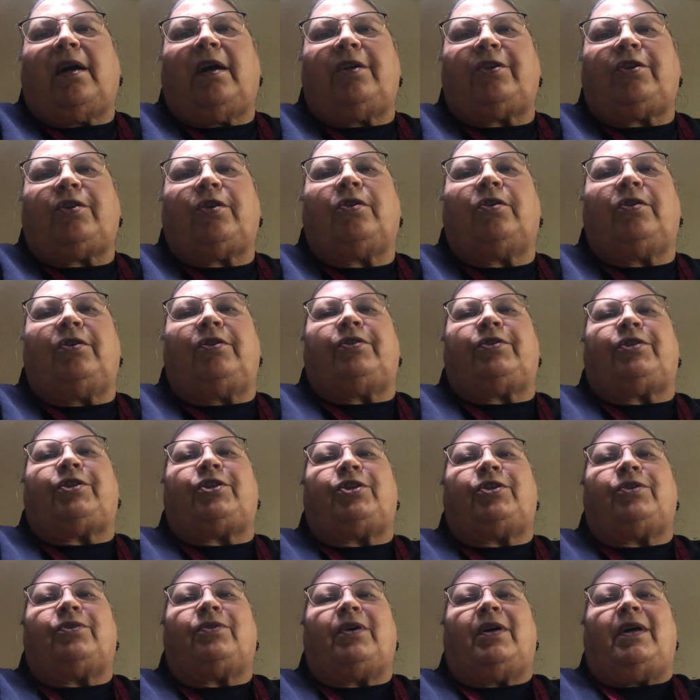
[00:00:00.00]
I
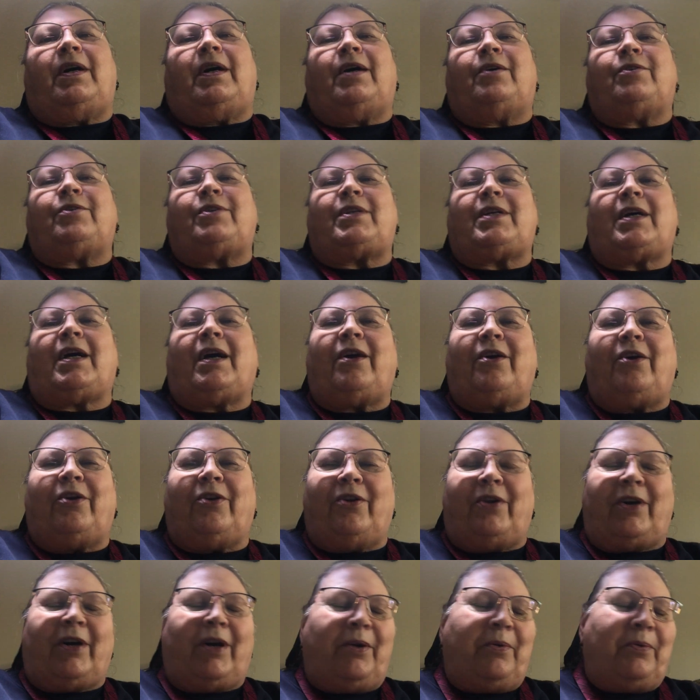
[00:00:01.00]
told you how
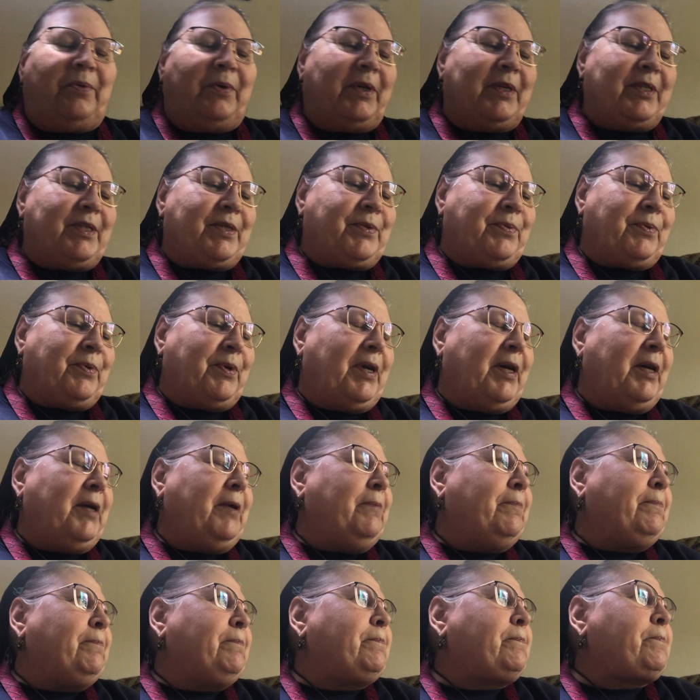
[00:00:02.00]
tired I was,
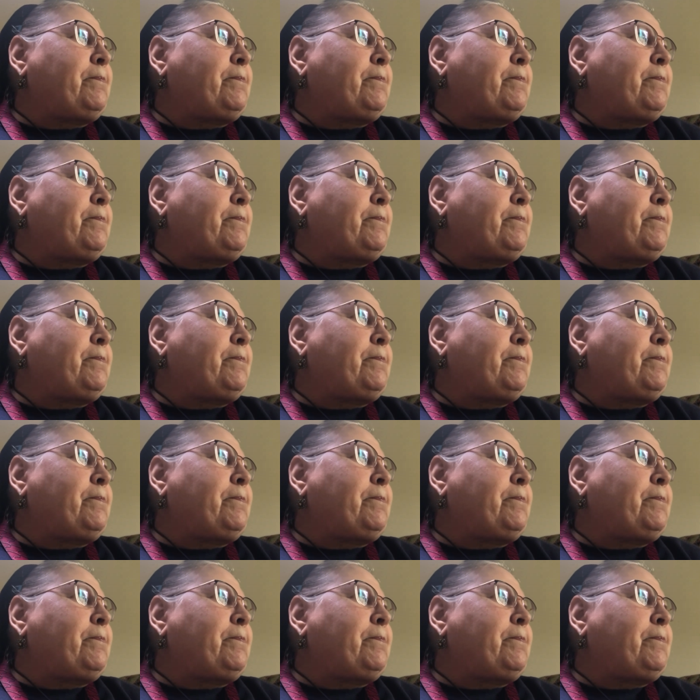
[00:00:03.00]
right?